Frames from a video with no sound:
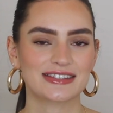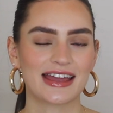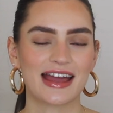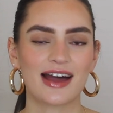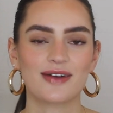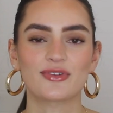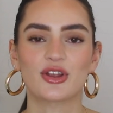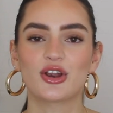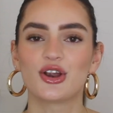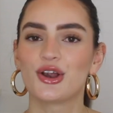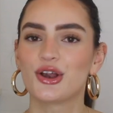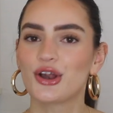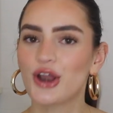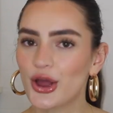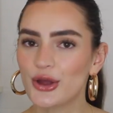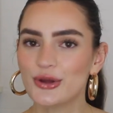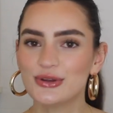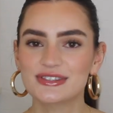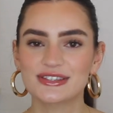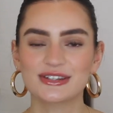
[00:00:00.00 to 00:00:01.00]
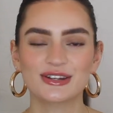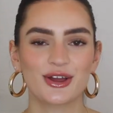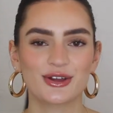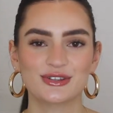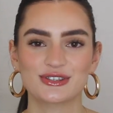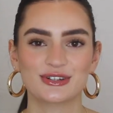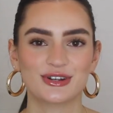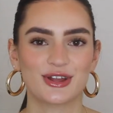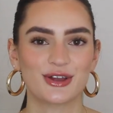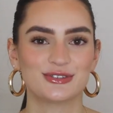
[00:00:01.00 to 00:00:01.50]
I have loads and
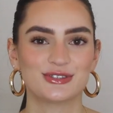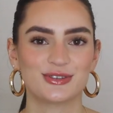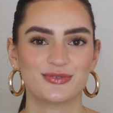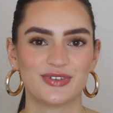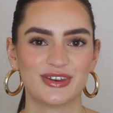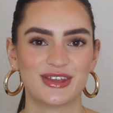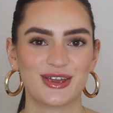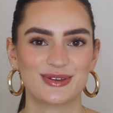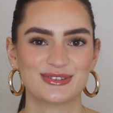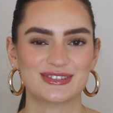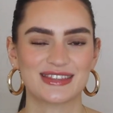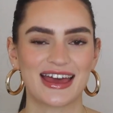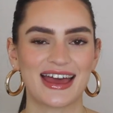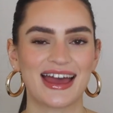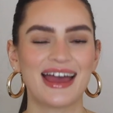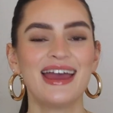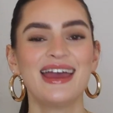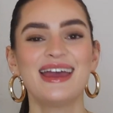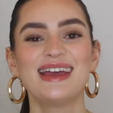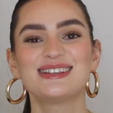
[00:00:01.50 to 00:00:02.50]
loads and loads of videos there,